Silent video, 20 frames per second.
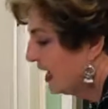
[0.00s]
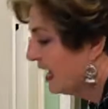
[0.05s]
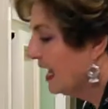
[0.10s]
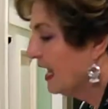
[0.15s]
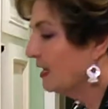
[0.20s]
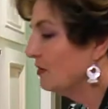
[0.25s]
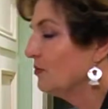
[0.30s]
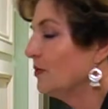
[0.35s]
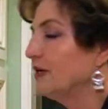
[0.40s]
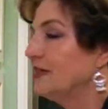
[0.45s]

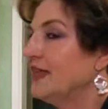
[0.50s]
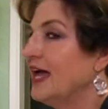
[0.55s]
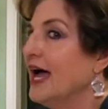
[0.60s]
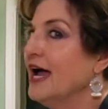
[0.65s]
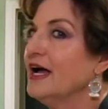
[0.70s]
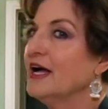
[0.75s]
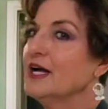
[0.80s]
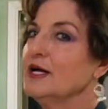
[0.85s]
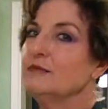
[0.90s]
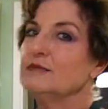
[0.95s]
And when
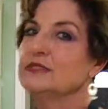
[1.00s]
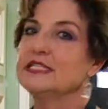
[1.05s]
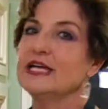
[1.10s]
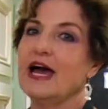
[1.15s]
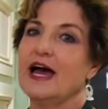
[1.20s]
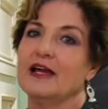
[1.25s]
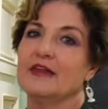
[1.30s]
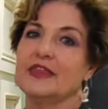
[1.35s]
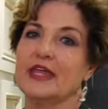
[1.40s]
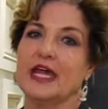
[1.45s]
that comes
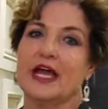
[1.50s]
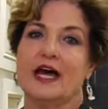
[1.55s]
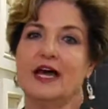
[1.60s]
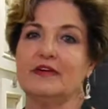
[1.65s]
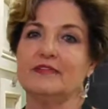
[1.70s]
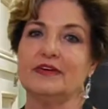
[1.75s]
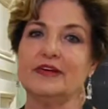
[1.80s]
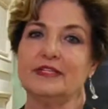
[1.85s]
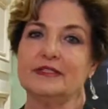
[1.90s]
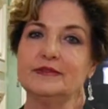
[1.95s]
out of the
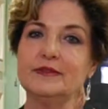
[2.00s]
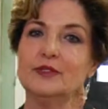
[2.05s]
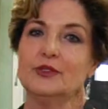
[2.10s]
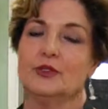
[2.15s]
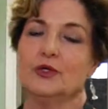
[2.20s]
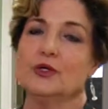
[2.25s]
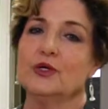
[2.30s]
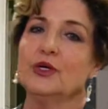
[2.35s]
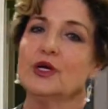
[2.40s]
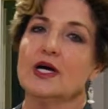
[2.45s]
oven,
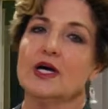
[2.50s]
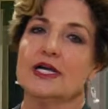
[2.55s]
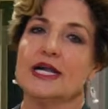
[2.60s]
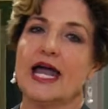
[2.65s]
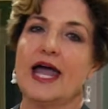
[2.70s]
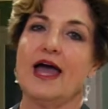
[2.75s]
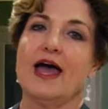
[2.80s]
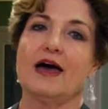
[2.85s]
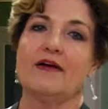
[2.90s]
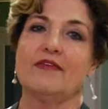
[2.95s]
you're going to
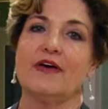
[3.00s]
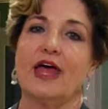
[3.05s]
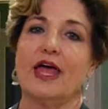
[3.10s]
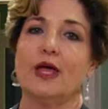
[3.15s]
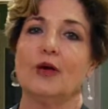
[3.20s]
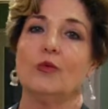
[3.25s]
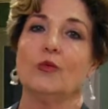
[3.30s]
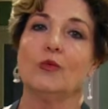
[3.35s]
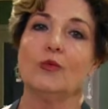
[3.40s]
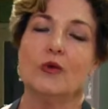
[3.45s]
have a
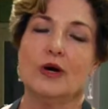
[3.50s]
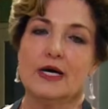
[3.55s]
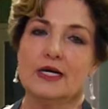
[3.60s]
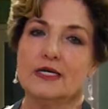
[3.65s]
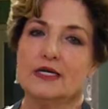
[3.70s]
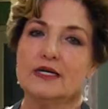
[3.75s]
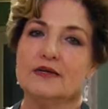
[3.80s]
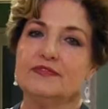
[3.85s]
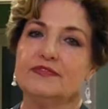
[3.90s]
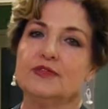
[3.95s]

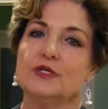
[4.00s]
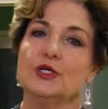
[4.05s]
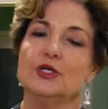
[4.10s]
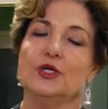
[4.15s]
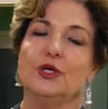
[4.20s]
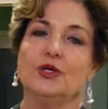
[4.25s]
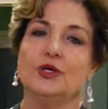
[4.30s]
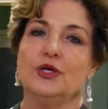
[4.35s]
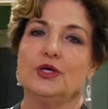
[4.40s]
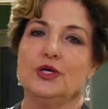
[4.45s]
wonderful,
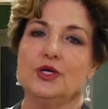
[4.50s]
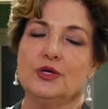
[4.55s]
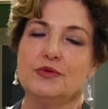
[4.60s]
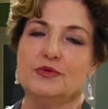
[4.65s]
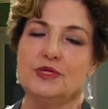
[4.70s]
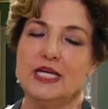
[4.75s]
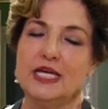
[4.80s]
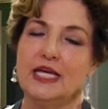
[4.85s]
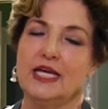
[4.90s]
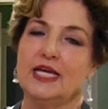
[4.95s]

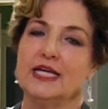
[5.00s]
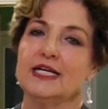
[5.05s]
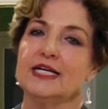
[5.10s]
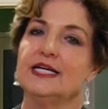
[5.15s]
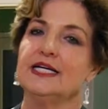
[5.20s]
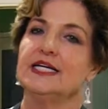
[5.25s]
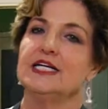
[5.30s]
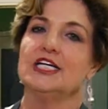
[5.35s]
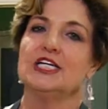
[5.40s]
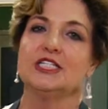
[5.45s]
unique,
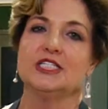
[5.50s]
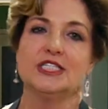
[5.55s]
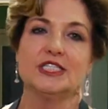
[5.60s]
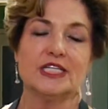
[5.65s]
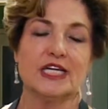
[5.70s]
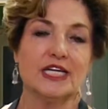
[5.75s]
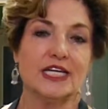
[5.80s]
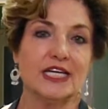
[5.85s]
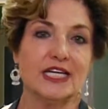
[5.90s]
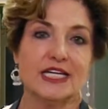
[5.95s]

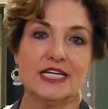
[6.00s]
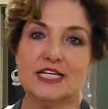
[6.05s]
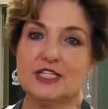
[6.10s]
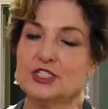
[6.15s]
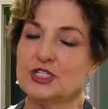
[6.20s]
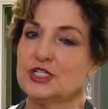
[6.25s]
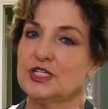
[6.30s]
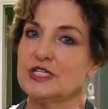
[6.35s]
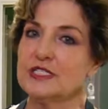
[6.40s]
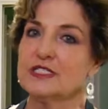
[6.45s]

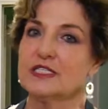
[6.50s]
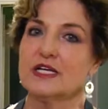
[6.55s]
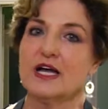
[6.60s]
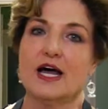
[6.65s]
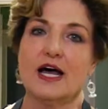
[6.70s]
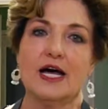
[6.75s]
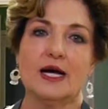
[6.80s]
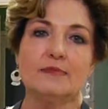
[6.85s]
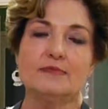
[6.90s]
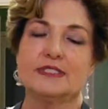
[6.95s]
delicious,
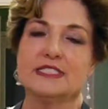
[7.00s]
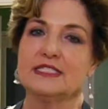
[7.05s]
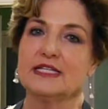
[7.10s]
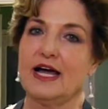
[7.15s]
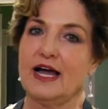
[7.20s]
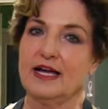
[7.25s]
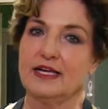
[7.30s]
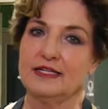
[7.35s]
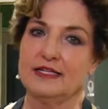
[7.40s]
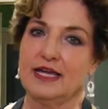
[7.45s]

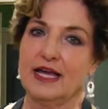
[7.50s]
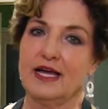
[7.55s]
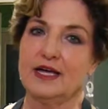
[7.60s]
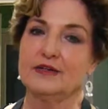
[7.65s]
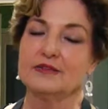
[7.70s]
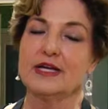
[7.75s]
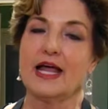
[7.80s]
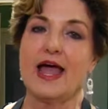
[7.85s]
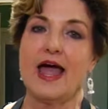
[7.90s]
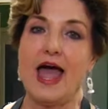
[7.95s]
upside
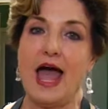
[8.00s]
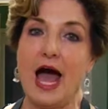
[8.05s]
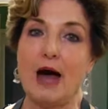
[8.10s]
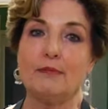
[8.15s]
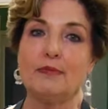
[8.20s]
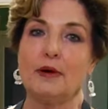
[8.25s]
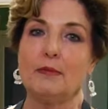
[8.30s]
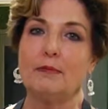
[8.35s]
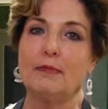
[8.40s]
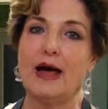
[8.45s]
down
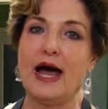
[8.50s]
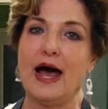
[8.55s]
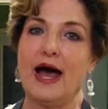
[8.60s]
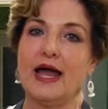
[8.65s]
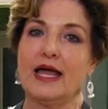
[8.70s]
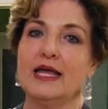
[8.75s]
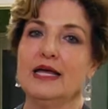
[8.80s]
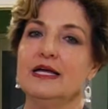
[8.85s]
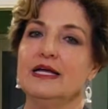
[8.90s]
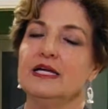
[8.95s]
apple pie.
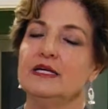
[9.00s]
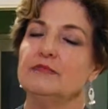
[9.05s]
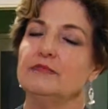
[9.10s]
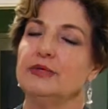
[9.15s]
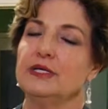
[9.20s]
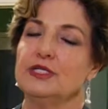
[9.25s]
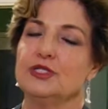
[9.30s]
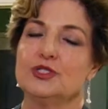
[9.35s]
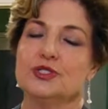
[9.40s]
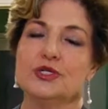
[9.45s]

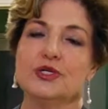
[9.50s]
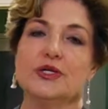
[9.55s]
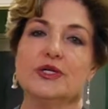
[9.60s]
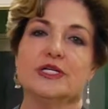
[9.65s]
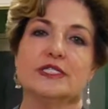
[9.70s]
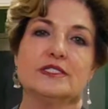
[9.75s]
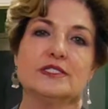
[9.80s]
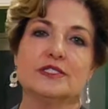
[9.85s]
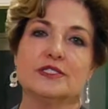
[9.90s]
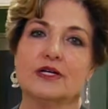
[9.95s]
Be sure
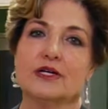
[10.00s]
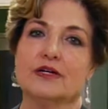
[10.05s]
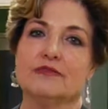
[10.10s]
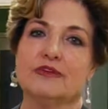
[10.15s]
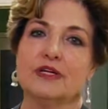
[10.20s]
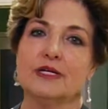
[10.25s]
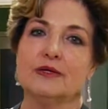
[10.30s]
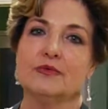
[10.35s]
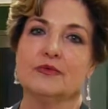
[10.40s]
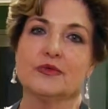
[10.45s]
and serve
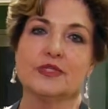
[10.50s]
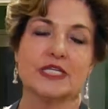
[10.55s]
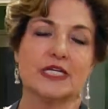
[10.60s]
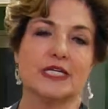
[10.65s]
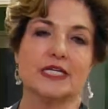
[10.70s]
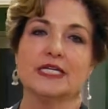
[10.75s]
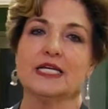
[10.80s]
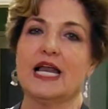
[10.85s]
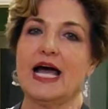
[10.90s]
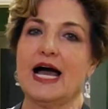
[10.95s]
it with a
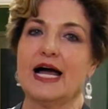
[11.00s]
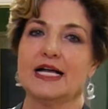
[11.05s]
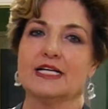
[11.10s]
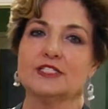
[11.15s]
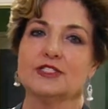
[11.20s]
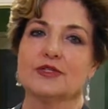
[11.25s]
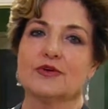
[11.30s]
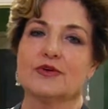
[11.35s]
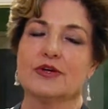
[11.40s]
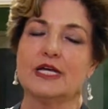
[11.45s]
little
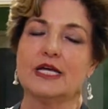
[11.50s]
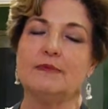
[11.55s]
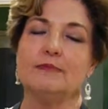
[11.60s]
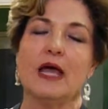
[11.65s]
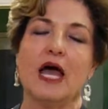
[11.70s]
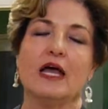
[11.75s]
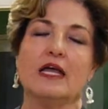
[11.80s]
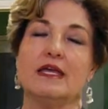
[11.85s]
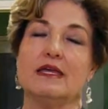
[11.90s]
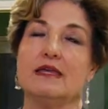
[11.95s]
ice cream.
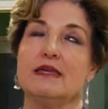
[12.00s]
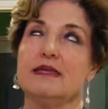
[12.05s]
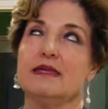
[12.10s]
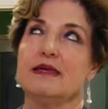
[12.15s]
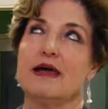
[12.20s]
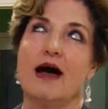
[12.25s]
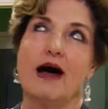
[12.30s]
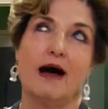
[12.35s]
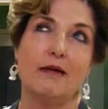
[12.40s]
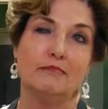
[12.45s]

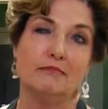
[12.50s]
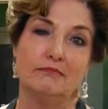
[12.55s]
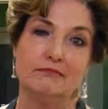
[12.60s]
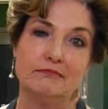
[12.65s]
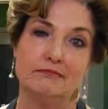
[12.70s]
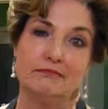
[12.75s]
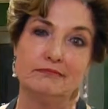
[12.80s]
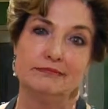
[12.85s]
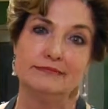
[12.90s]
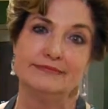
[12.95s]
Yum.